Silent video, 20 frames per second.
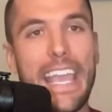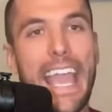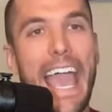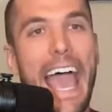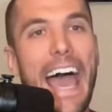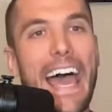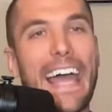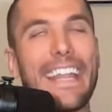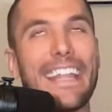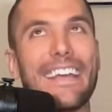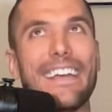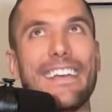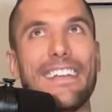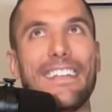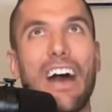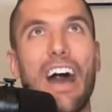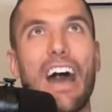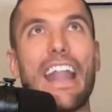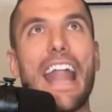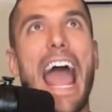He had
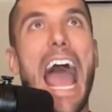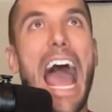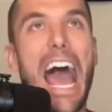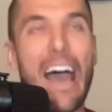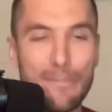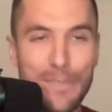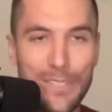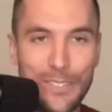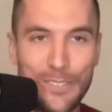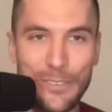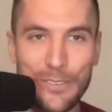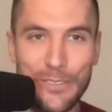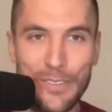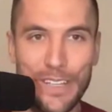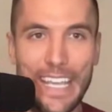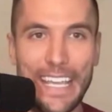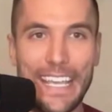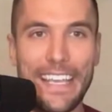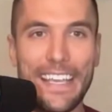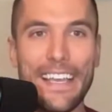an
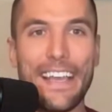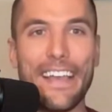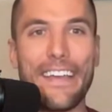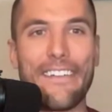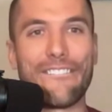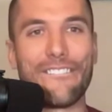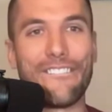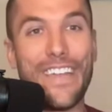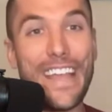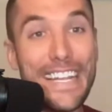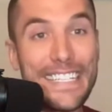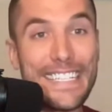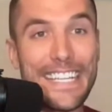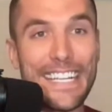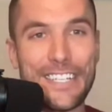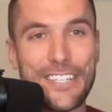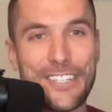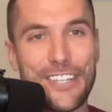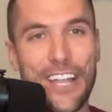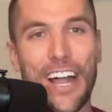absolutely
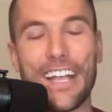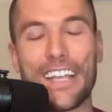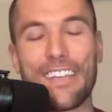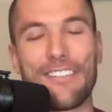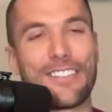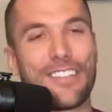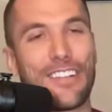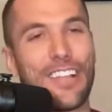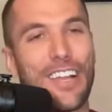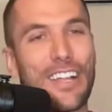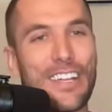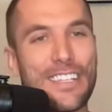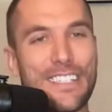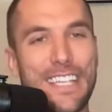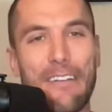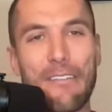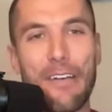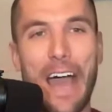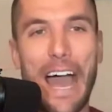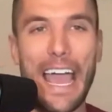vintage dunk. It was
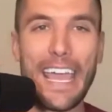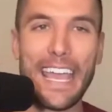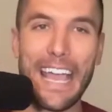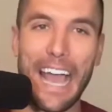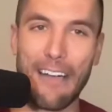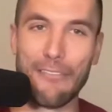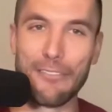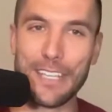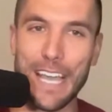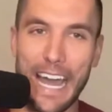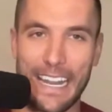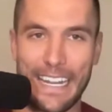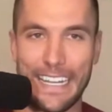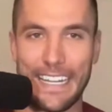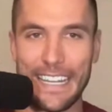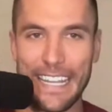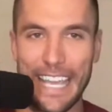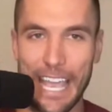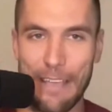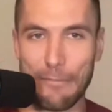hilarious. I got
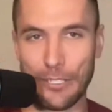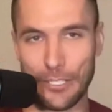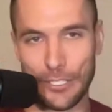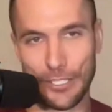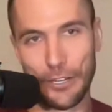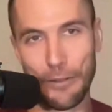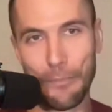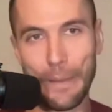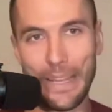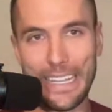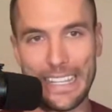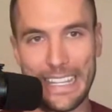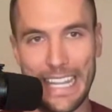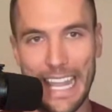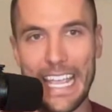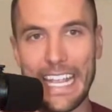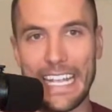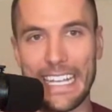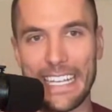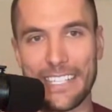into the game a little bit
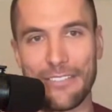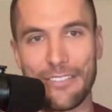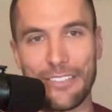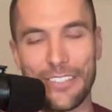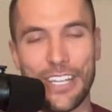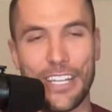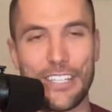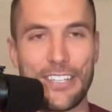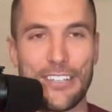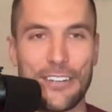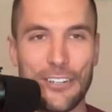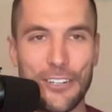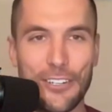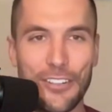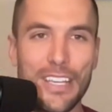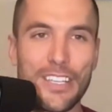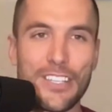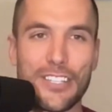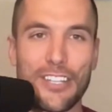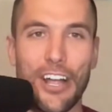late because it was such an
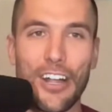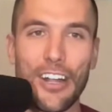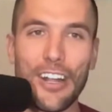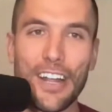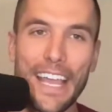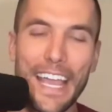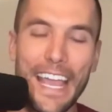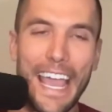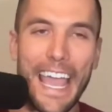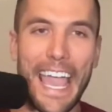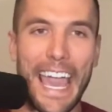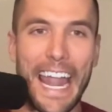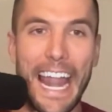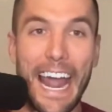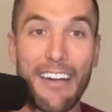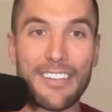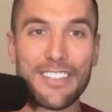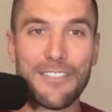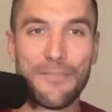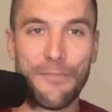early start,
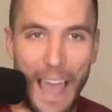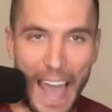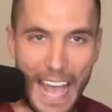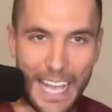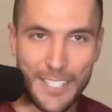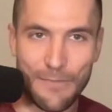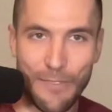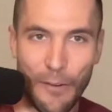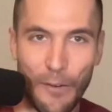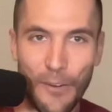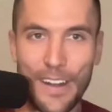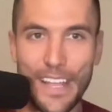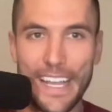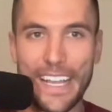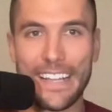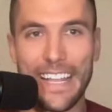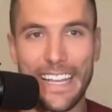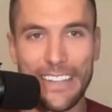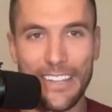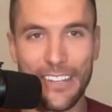and I was fast
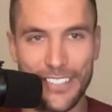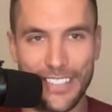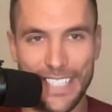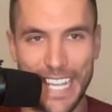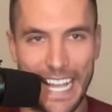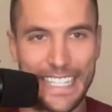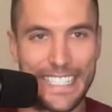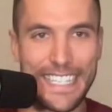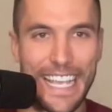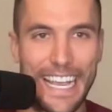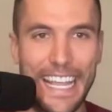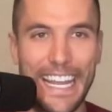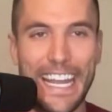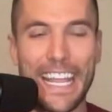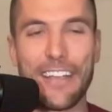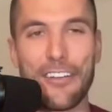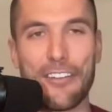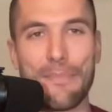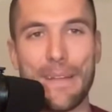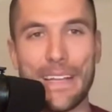forwarding like little 10
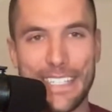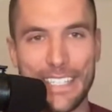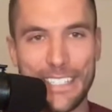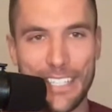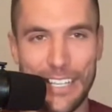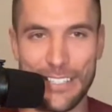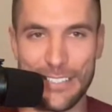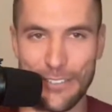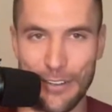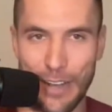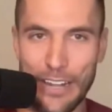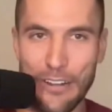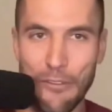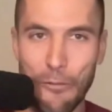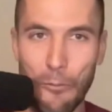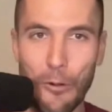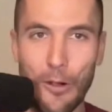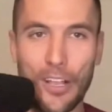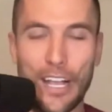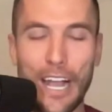second increments as I was trying
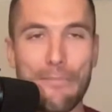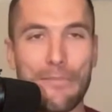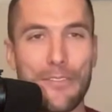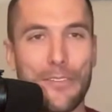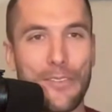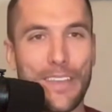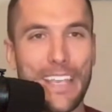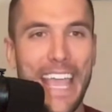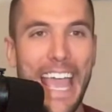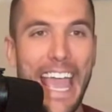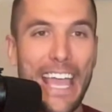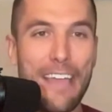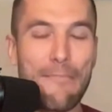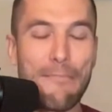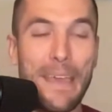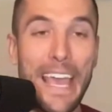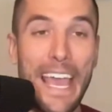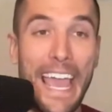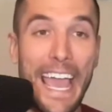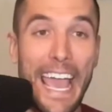to work up through the
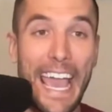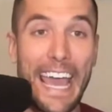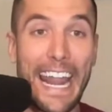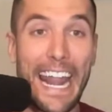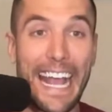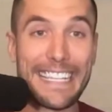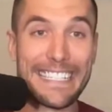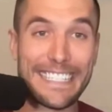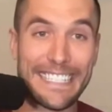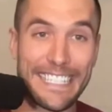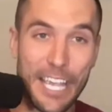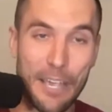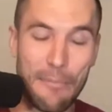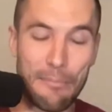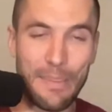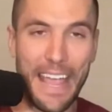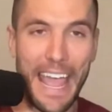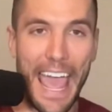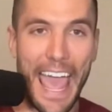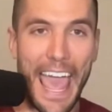game, and I
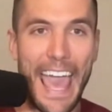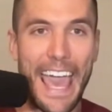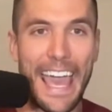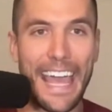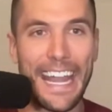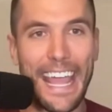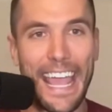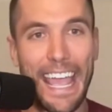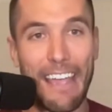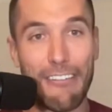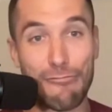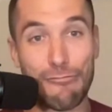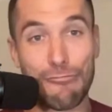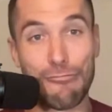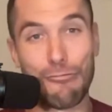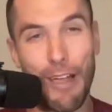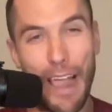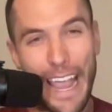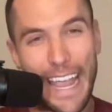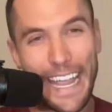skipped ahead
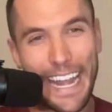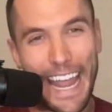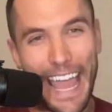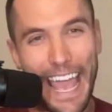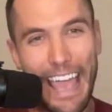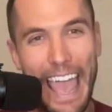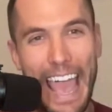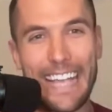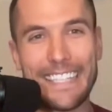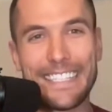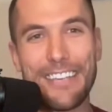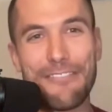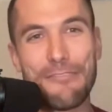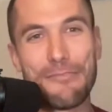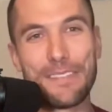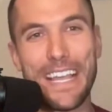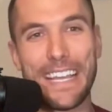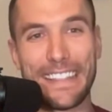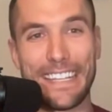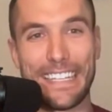right as
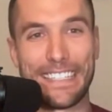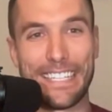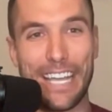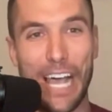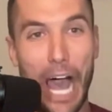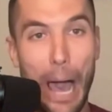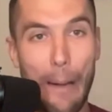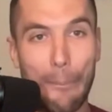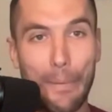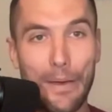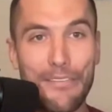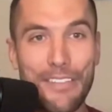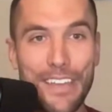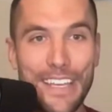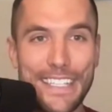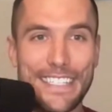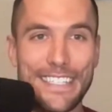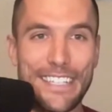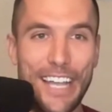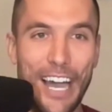he was at the top
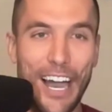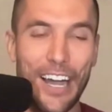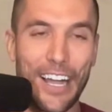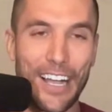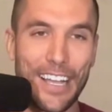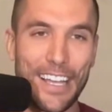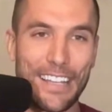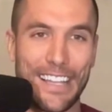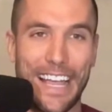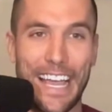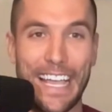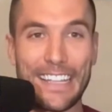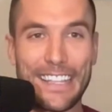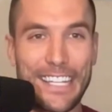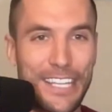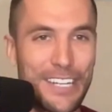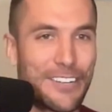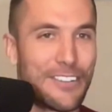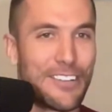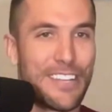of his dunk, like
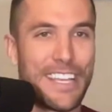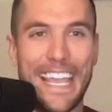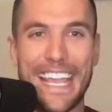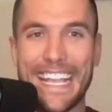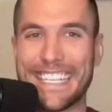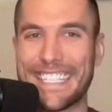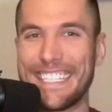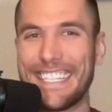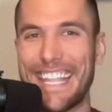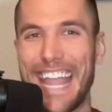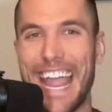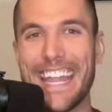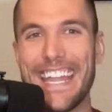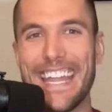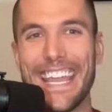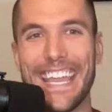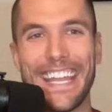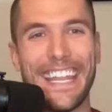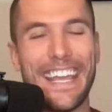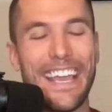literally
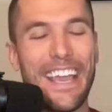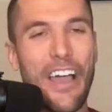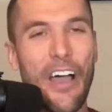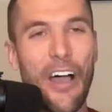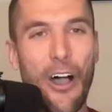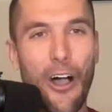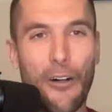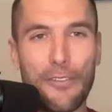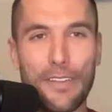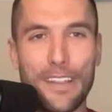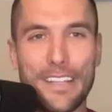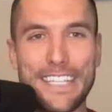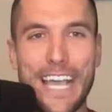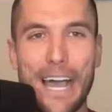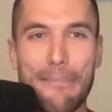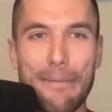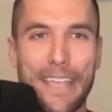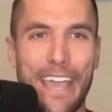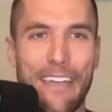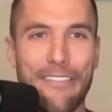extended over the
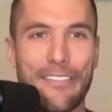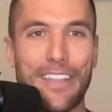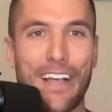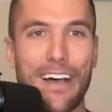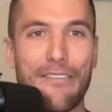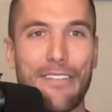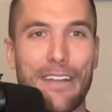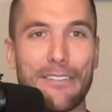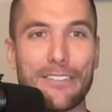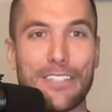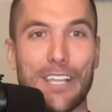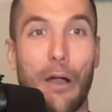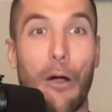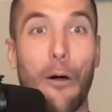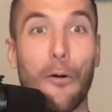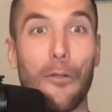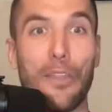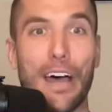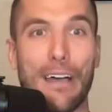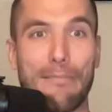top of Kevin Love, and I was
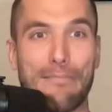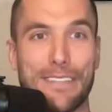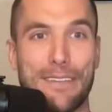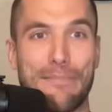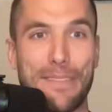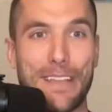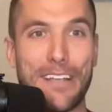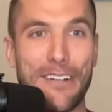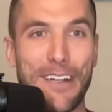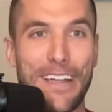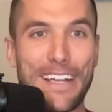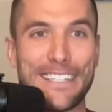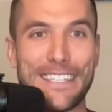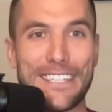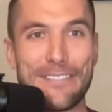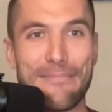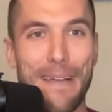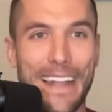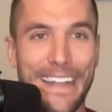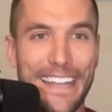like, hold up, something
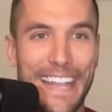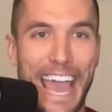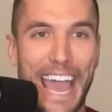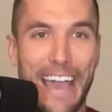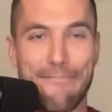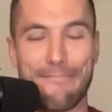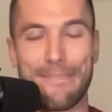crazy is about to